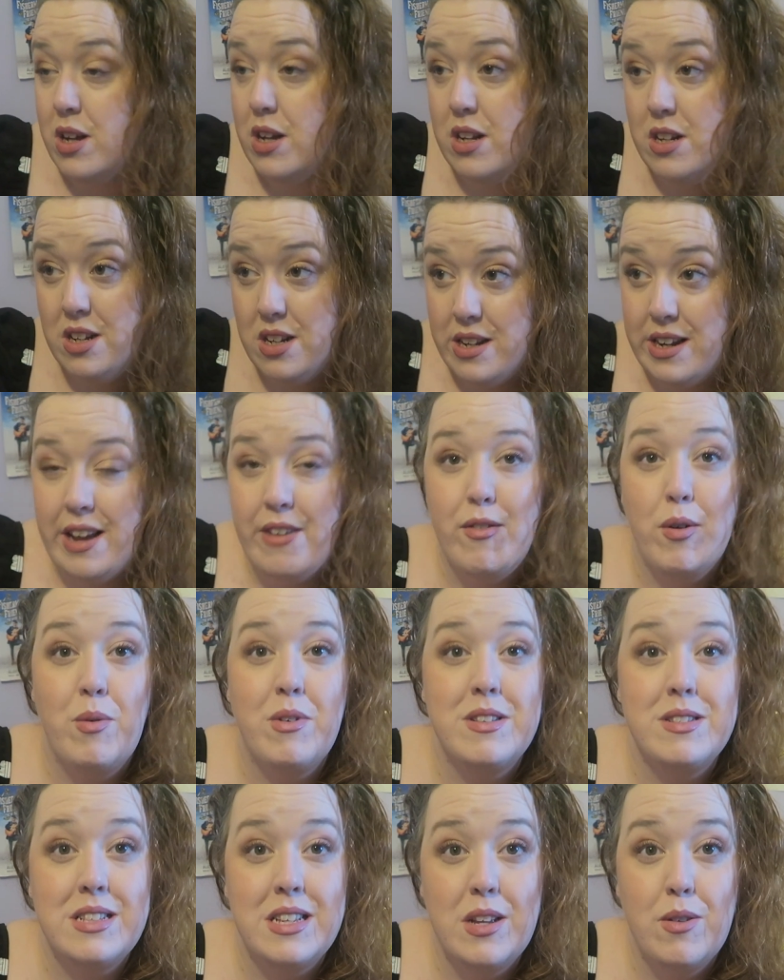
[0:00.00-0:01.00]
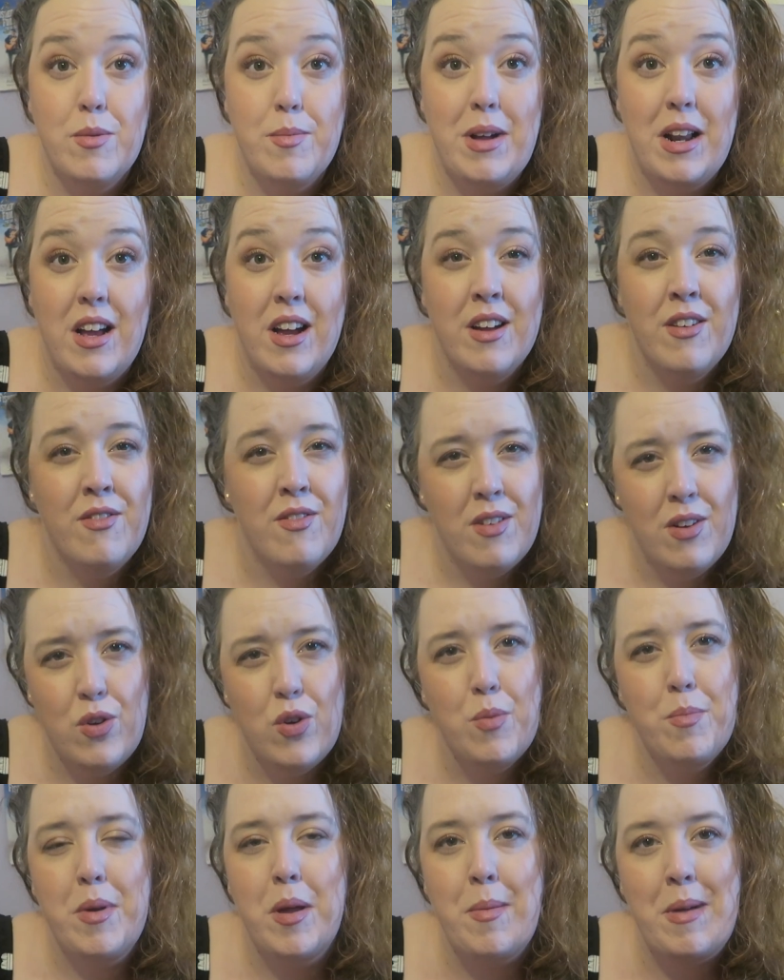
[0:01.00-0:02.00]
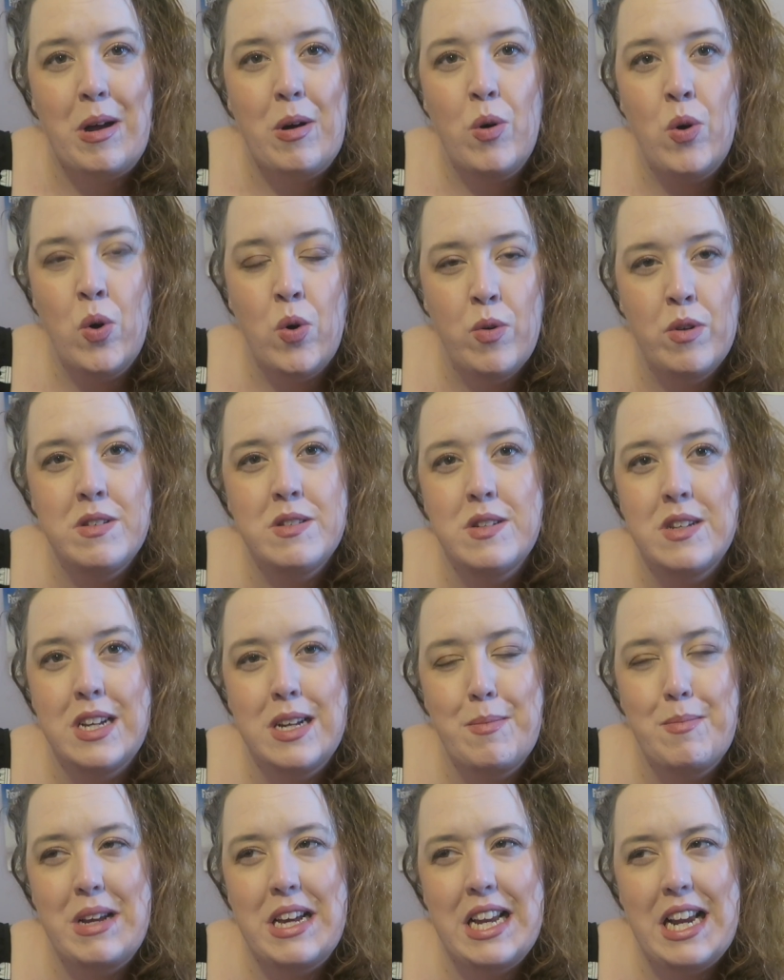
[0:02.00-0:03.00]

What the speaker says: Never want to see you in my life. Could be a bit awkward to me